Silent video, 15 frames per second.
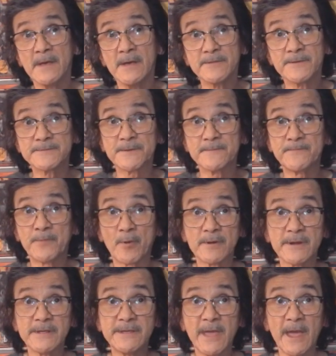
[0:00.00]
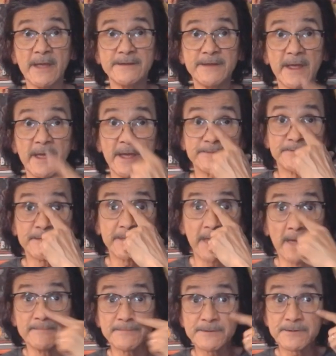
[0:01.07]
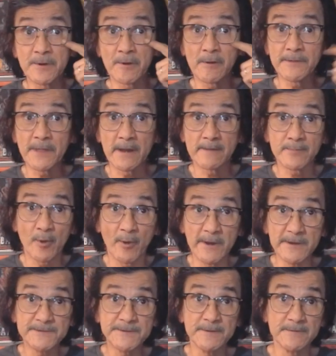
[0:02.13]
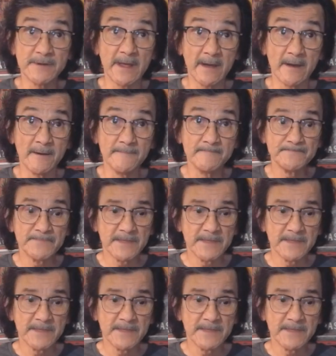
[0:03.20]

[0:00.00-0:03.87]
There's a 40K day at the game store that I'm going to now.